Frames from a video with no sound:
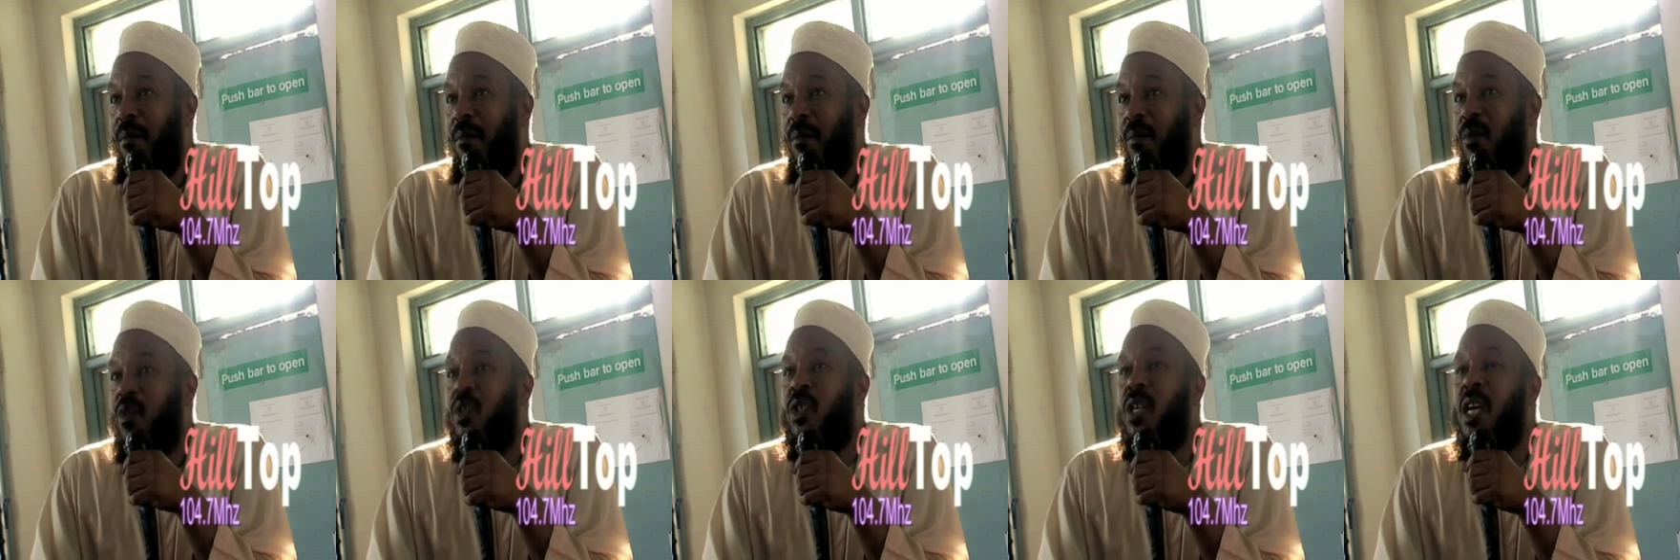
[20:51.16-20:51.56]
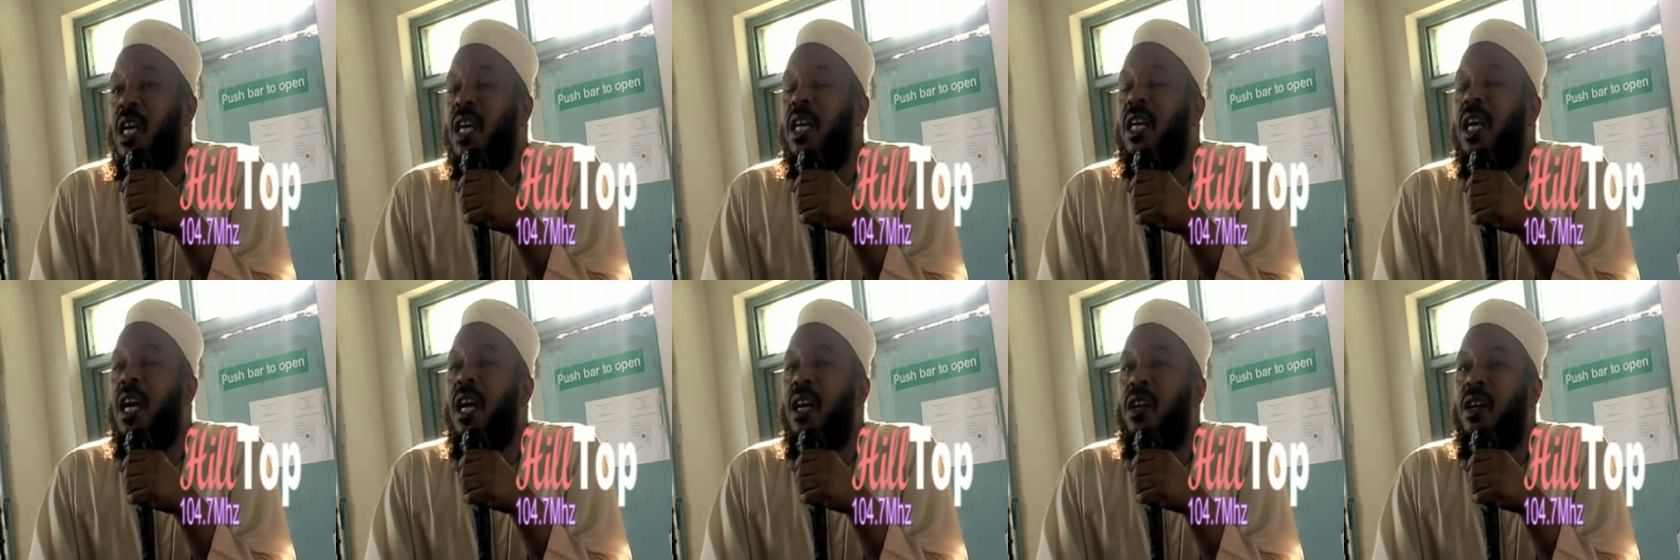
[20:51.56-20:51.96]

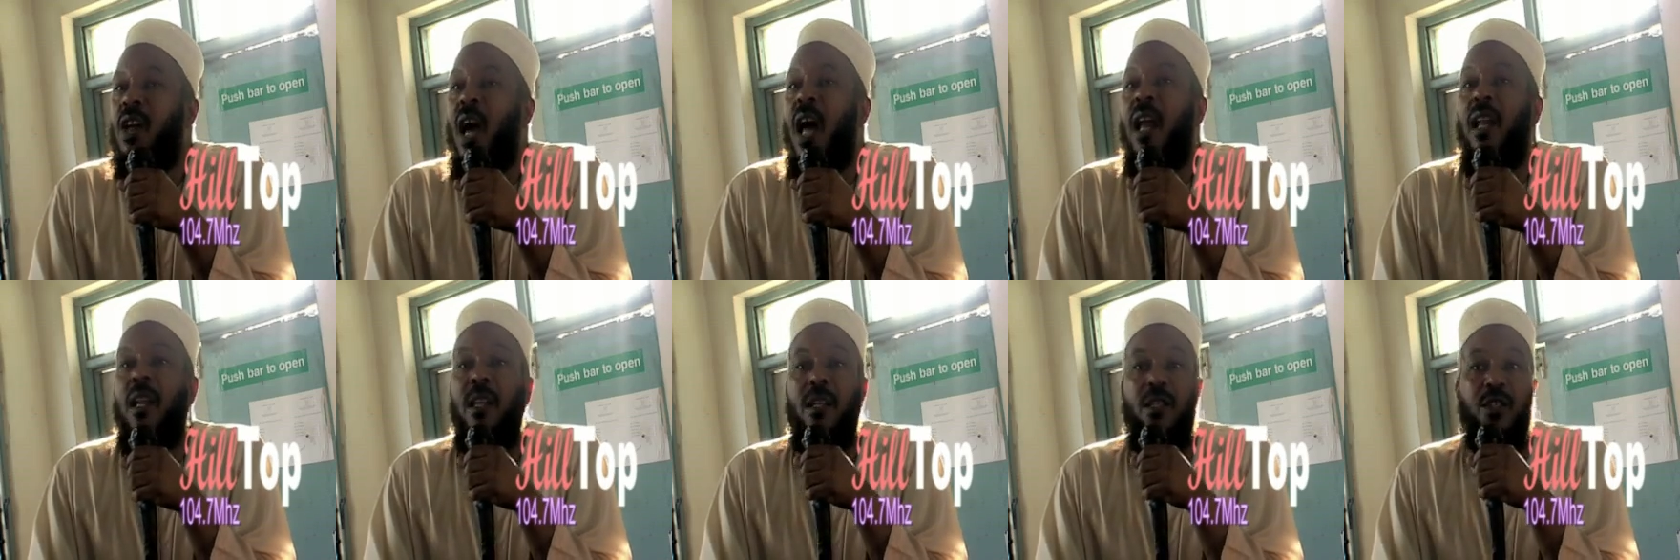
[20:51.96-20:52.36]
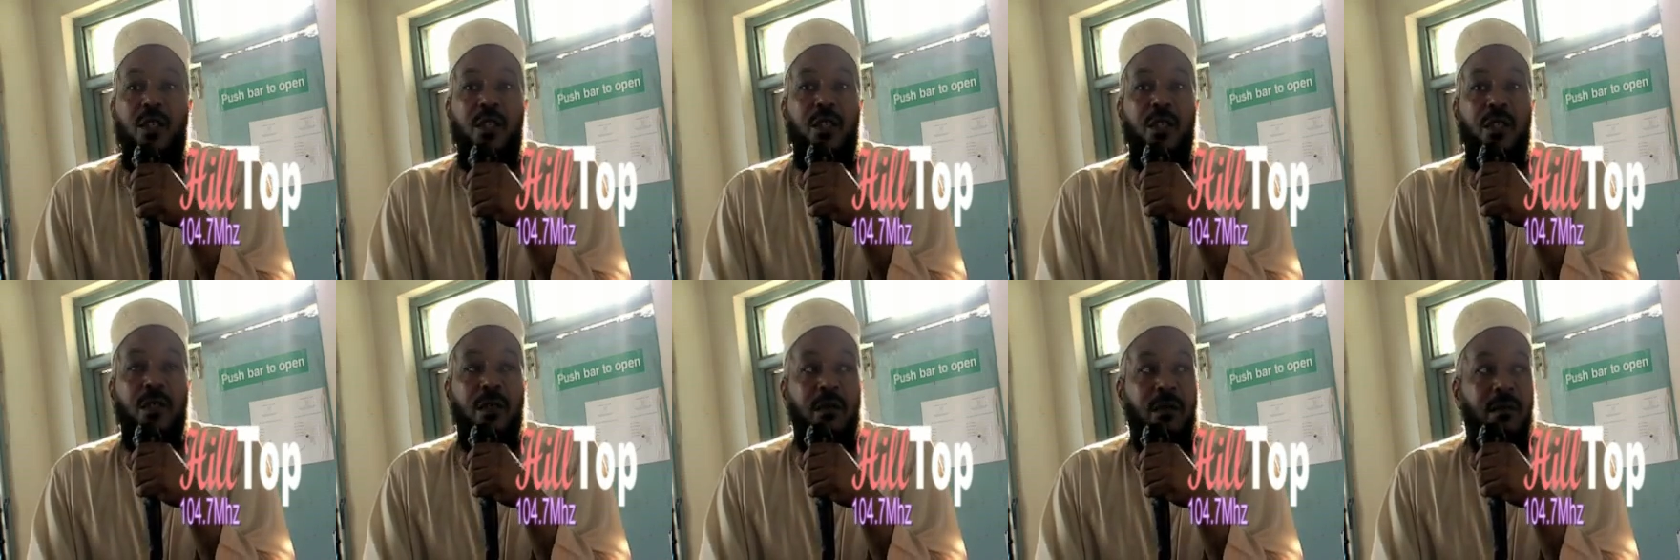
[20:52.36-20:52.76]
Seeking knowledge
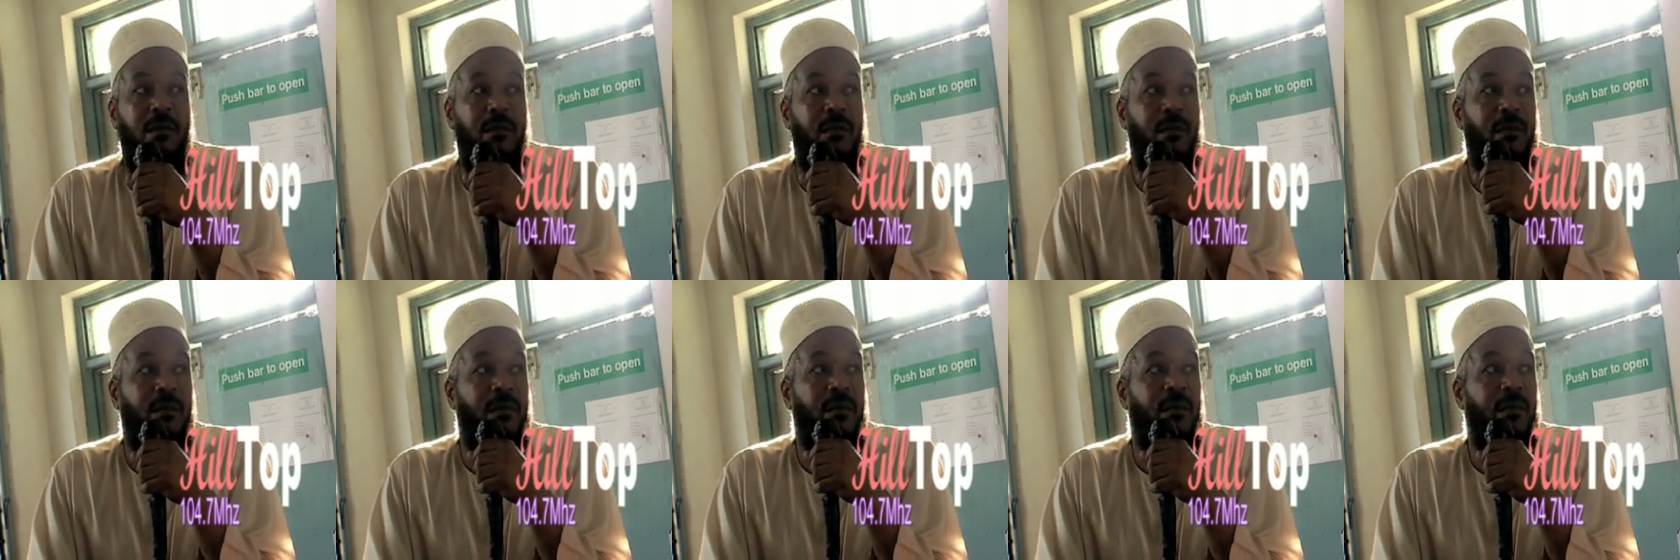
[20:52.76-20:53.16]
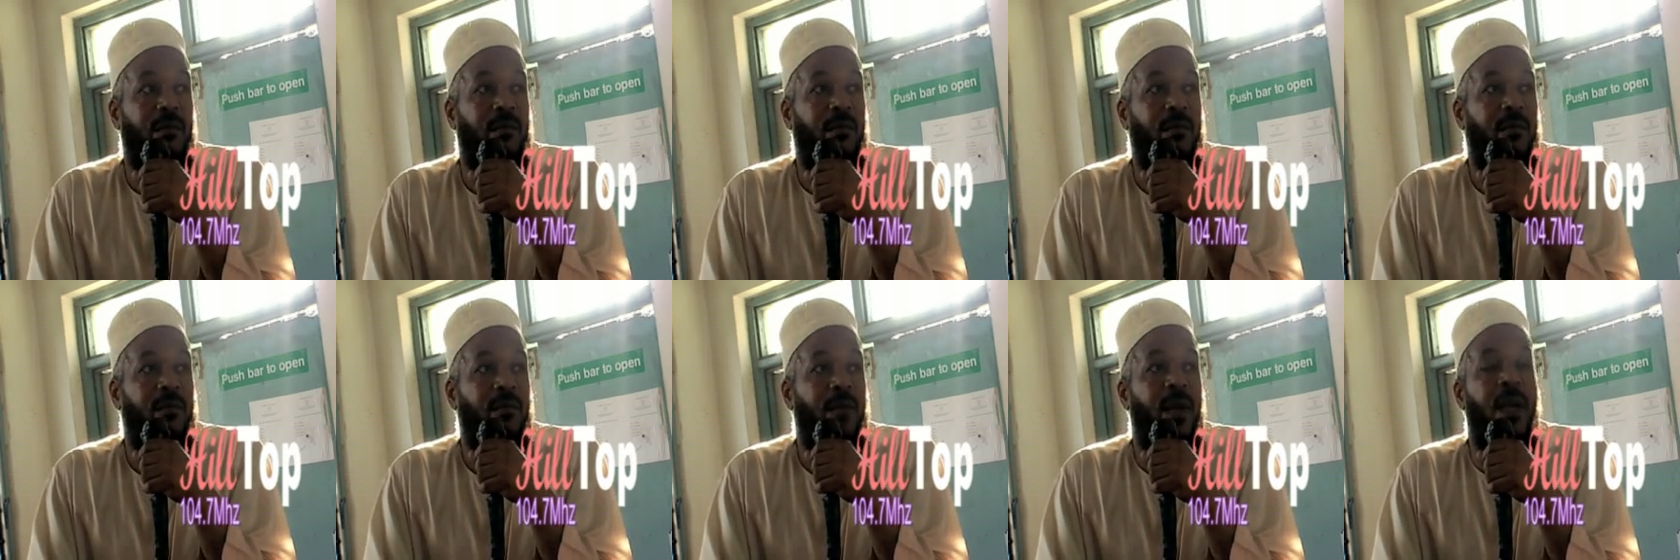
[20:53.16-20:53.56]

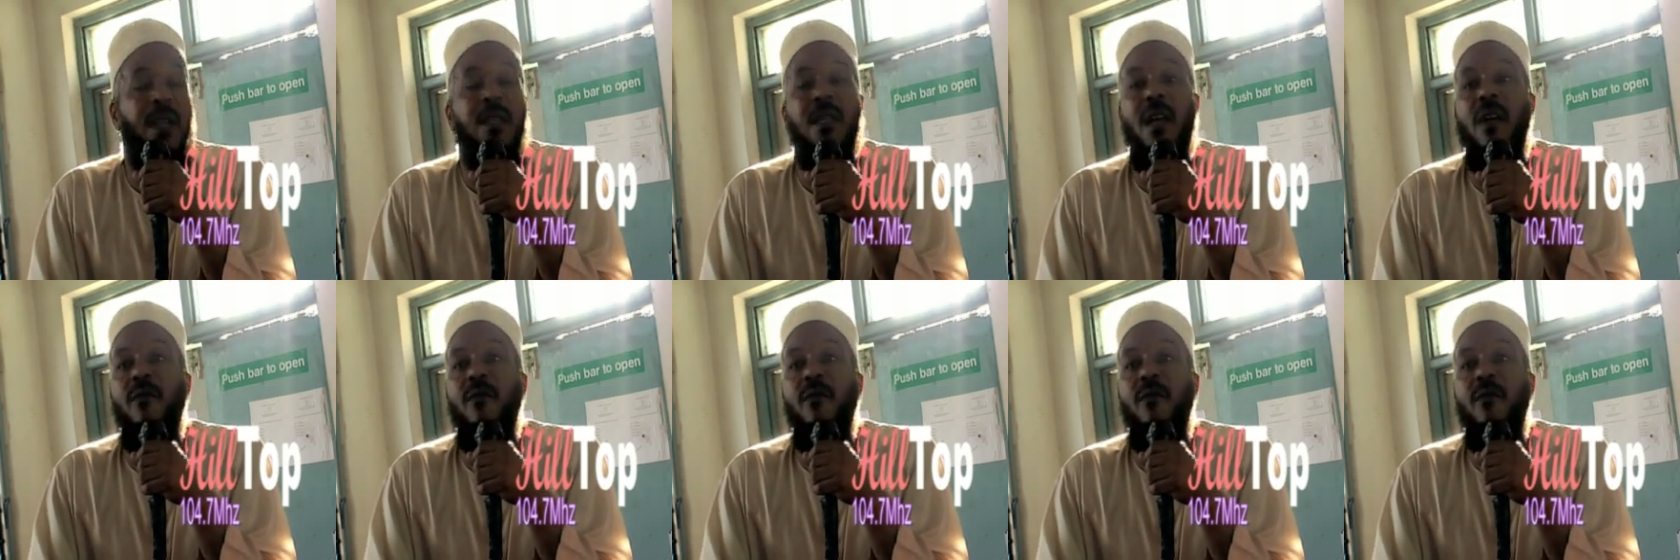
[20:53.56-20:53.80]
is